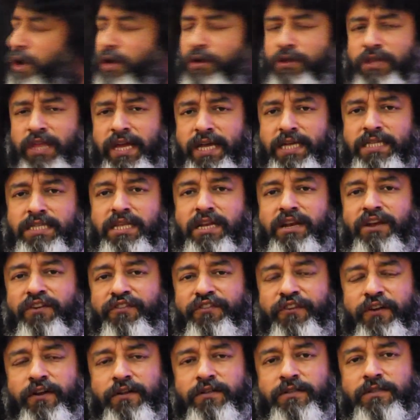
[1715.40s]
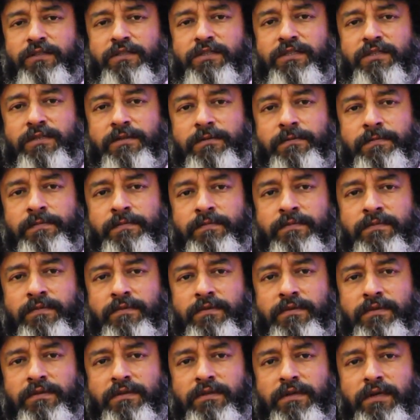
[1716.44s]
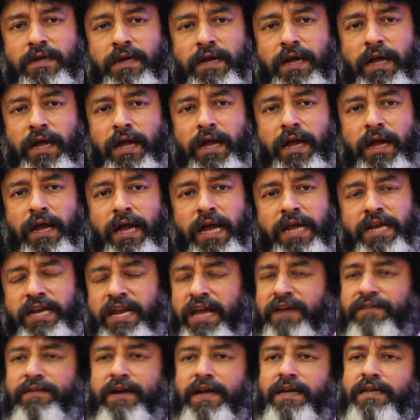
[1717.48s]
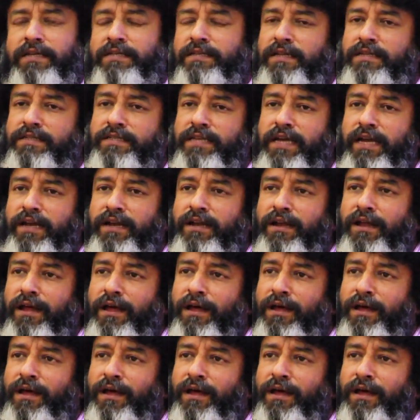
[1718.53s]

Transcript: do you think is the difference? And Dave Anderson said,